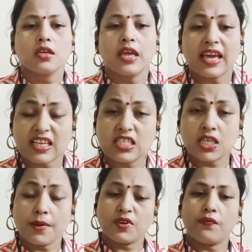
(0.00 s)

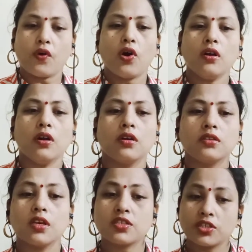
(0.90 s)
except for
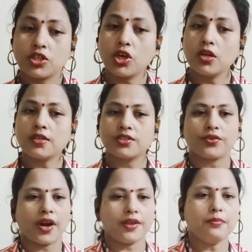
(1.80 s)
the scheduled
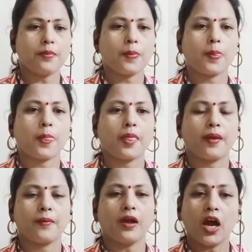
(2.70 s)
tribe
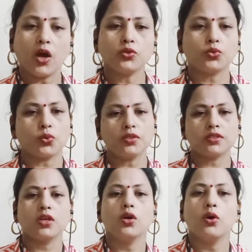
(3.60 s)
households,
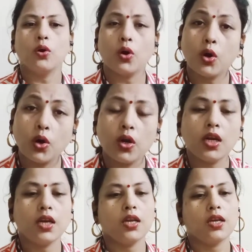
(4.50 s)
all
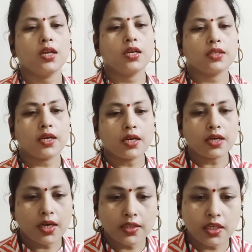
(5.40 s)
the
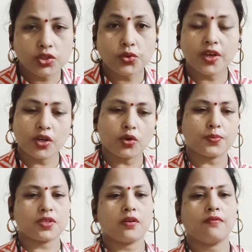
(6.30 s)
other three
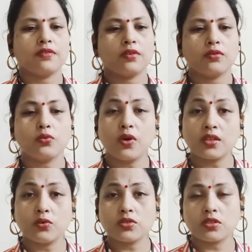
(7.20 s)
groups, who are
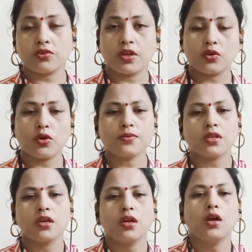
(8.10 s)
those three groups?
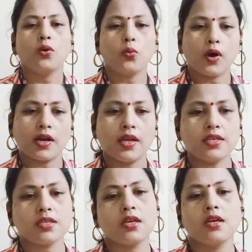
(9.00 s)
One
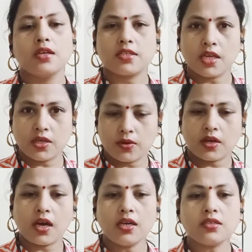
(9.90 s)
is scheduled
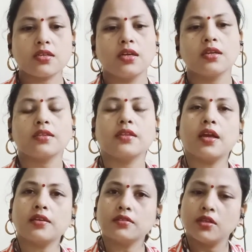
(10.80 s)
caste,
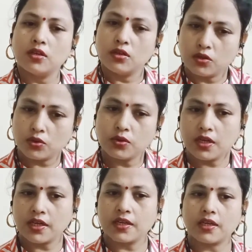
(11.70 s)
then rural
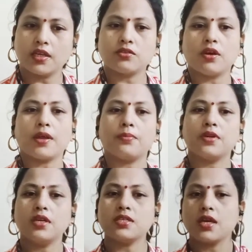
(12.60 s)
agricultural
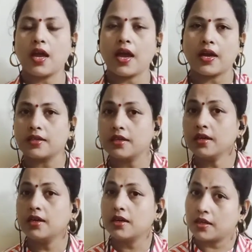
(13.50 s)
laborers and the
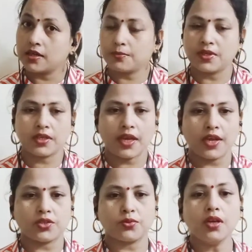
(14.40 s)
urban
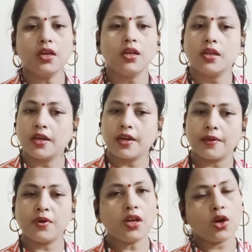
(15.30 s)
casual
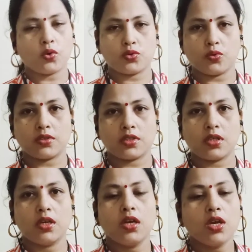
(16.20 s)
labor households.
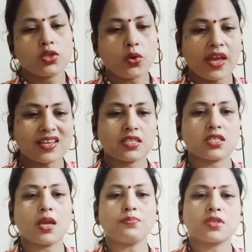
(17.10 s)
So
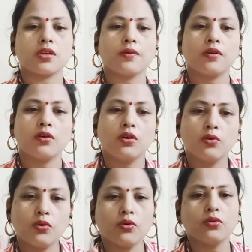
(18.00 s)
except
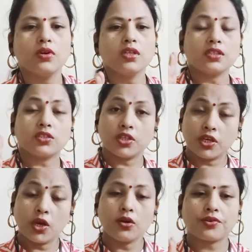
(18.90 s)
who? The
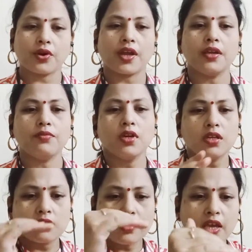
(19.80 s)
scheduled tribe,
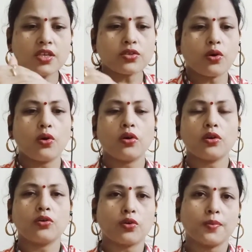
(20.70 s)
these all
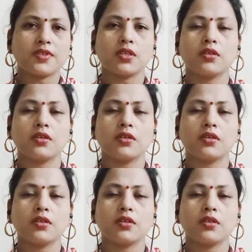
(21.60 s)
groups,